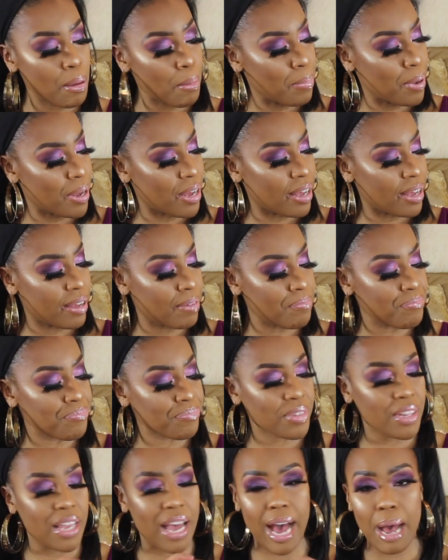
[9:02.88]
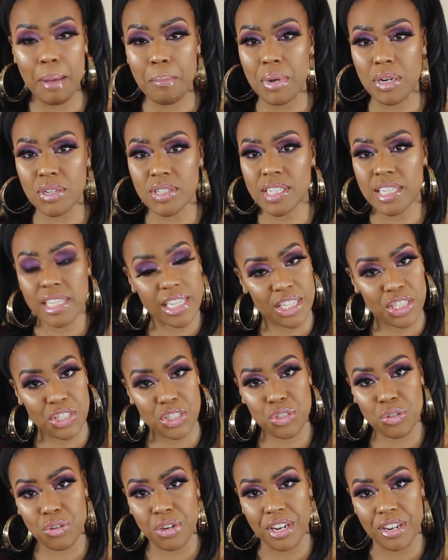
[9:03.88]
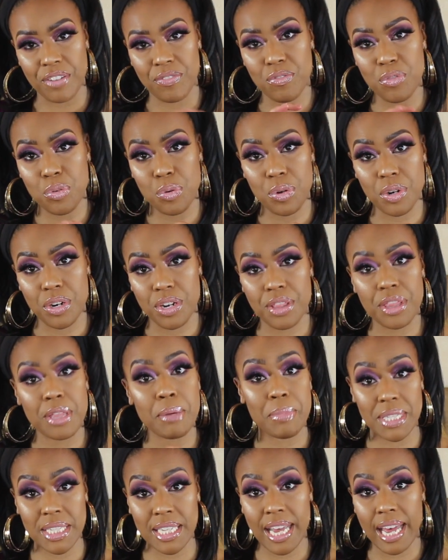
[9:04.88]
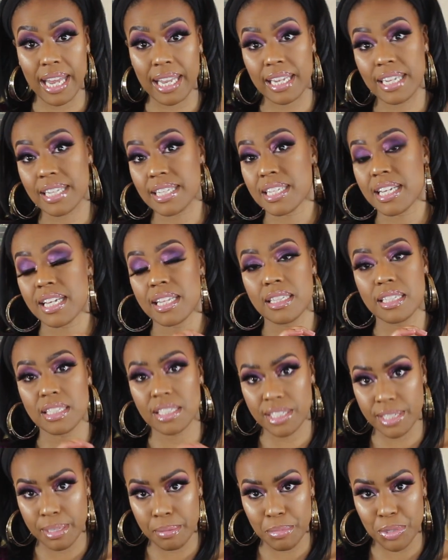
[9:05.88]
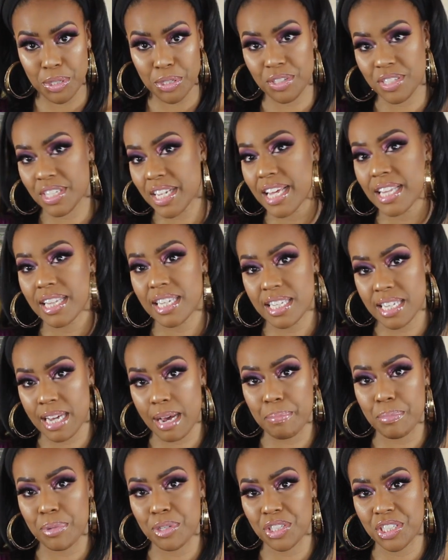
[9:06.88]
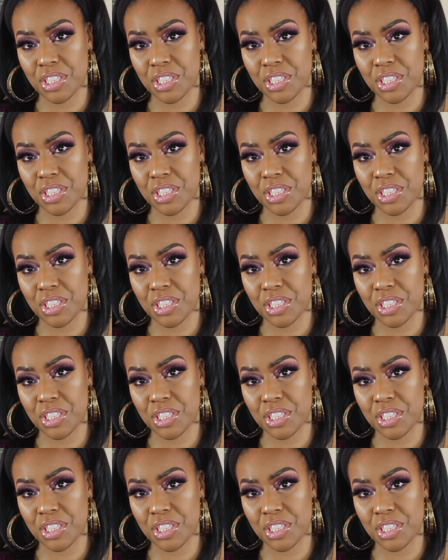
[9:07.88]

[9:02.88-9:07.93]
but I mostly enjoyed it for the metallics and the shimmers and the topper